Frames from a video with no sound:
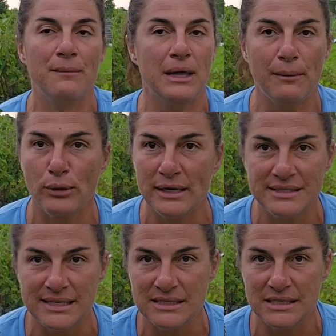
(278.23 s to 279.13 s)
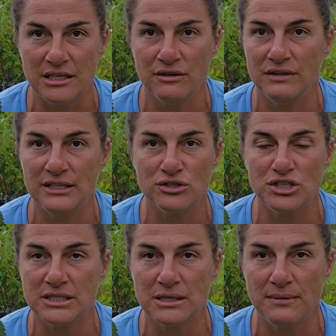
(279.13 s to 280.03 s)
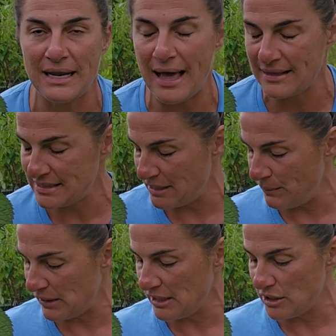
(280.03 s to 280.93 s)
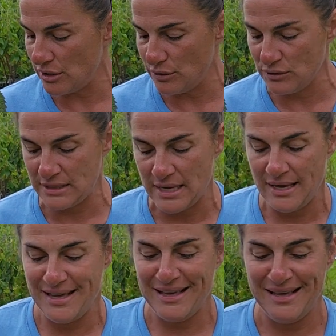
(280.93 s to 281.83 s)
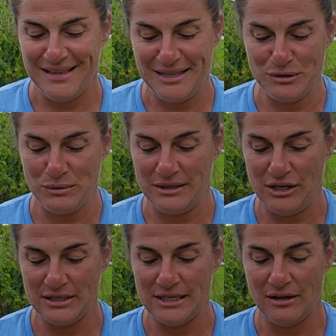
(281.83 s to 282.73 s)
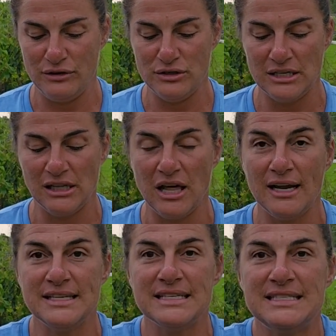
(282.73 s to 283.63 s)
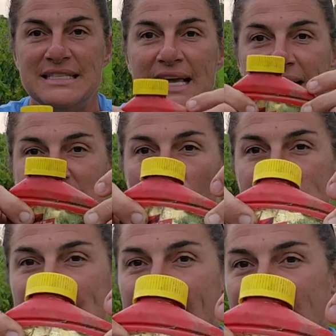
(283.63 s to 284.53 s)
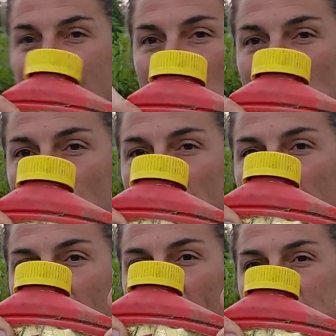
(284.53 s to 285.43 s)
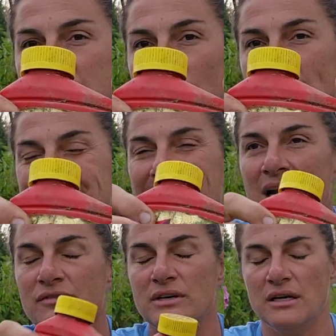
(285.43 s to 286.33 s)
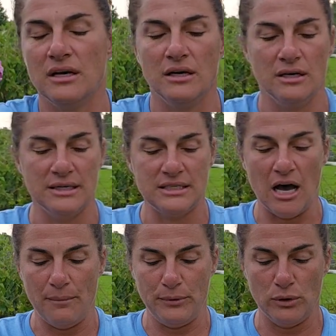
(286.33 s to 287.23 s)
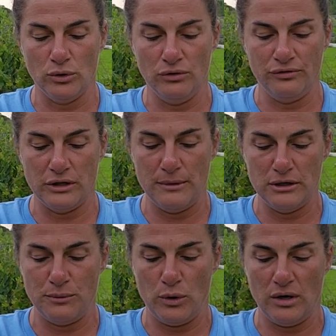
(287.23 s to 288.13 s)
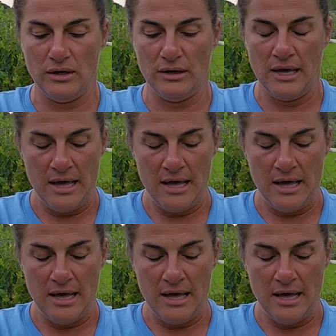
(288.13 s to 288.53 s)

I'm not brand sensitive. These are just some that I typically use. This one, you can tell I've used it a lot, is called Daconil. All right, so it's kind of a topical for the most part.